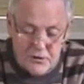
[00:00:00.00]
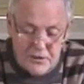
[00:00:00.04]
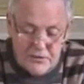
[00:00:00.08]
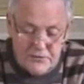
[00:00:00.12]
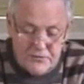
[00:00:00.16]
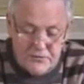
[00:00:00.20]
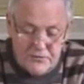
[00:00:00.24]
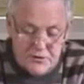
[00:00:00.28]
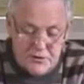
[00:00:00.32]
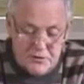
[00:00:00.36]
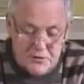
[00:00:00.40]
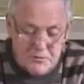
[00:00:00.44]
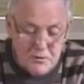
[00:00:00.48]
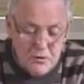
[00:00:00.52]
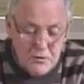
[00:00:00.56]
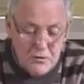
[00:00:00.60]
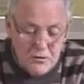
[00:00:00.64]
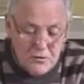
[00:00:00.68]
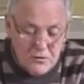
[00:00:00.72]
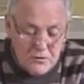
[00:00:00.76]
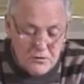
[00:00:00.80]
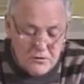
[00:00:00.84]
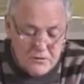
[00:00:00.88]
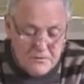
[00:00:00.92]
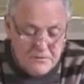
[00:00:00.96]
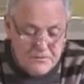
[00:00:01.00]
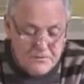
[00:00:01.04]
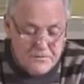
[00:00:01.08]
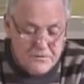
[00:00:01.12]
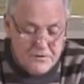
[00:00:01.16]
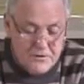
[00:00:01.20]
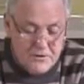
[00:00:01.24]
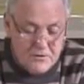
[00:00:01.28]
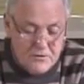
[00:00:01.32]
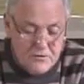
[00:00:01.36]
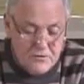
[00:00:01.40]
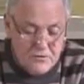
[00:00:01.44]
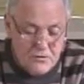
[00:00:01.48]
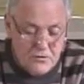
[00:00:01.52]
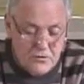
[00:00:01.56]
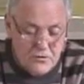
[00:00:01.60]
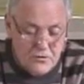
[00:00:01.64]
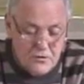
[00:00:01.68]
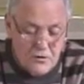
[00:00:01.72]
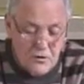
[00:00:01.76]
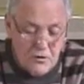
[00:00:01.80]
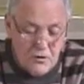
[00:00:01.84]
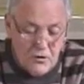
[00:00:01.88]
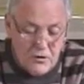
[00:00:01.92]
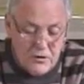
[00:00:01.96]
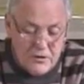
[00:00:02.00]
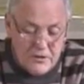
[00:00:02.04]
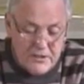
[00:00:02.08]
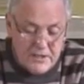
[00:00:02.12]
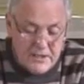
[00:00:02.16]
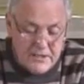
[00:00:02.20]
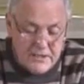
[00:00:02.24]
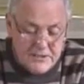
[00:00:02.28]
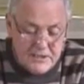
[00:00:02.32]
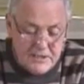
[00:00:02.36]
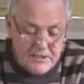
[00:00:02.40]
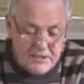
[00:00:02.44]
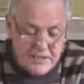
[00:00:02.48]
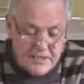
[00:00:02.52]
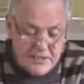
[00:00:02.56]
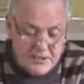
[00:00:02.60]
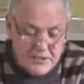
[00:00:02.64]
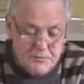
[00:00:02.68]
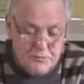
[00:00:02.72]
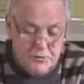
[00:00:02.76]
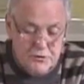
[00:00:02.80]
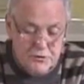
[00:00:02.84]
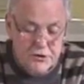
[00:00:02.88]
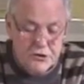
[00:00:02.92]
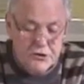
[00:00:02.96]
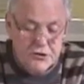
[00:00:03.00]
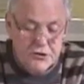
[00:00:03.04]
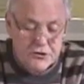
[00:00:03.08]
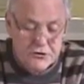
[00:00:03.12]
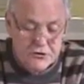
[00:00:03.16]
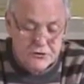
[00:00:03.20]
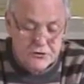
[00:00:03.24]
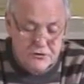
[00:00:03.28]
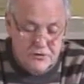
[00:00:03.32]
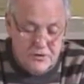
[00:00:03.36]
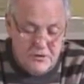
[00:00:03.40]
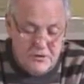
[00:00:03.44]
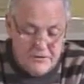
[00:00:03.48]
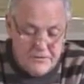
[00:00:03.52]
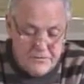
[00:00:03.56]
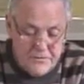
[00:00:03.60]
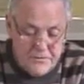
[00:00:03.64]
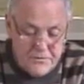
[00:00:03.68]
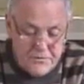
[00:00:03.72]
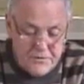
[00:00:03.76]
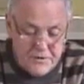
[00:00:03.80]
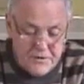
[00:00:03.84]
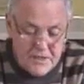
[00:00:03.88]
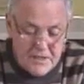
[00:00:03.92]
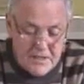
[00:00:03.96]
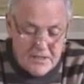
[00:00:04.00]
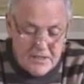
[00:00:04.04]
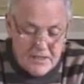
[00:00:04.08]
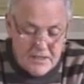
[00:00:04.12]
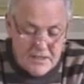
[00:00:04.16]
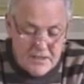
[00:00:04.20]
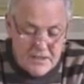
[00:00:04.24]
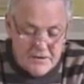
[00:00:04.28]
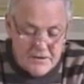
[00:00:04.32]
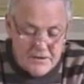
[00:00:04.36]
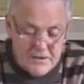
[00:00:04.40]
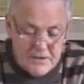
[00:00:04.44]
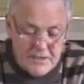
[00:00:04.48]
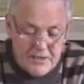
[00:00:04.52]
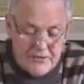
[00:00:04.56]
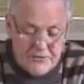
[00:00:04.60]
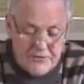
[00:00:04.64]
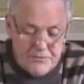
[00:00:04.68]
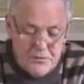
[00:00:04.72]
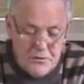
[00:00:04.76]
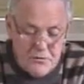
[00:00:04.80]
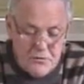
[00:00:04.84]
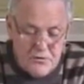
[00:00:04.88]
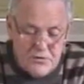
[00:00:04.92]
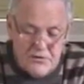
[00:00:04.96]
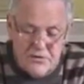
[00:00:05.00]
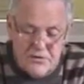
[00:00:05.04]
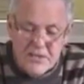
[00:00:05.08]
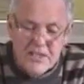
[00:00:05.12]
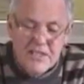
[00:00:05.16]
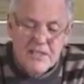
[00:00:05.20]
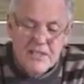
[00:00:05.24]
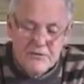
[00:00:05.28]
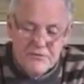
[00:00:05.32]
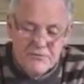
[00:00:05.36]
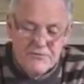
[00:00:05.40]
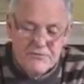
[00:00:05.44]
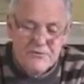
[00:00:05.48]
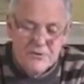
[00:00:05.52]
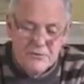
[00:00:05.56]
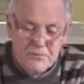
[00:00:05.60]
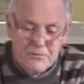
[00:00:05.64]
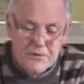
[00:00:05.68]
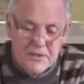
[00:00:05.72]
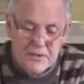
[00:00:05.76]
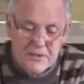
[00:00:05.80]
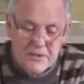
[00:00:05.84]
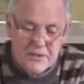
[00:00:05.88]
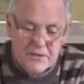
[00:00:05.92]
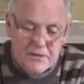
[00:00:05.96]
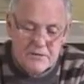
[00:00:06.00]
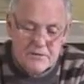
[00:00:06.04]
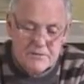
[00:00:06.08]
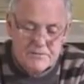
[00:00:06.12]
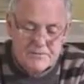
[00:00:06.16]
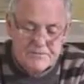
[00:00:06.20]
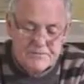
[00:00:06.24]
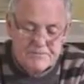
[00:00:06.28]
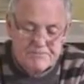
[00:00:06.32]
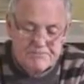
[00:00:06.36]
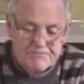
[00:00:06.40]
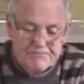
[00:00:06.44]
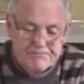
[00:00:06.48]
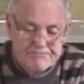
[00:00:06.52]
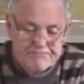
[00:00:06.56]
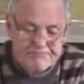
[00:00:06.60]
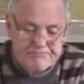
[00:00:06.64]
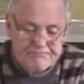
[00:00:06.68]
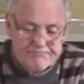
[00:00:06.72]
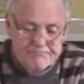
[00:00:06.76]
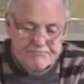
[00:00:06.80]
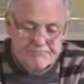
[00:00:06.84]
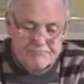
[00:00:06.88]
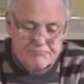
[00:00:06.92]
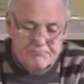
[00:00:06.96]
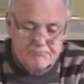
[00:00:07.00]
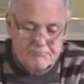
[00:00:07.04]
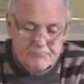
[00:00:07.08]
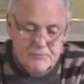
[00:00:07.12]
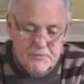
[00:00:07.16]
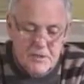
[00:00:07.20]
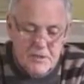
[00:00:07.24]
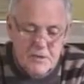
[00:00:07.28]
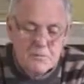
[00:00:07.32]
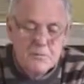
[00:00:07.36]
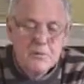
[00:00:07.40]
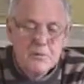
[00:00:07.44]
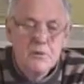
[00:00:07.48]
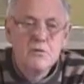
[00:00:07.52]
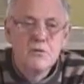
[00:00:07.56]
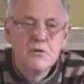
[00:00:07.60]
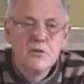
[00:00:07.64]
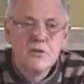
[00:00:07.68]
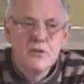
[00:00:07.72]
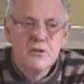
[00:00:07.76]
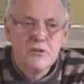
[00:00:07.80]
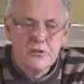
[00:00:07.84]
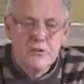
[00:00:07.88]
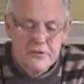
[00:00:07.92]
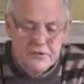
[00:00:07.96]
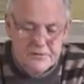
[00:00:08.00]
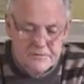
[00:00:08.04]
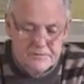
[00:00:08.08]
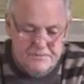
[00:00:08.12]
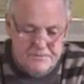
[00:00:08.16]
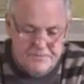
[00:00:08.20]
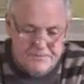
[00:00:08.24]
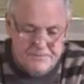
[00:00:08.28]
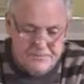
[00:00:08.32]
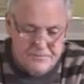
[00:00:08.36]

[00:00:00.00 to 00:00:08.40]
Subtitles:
looking for small or organising an expedition, if Pooh could think of something, Pooh could.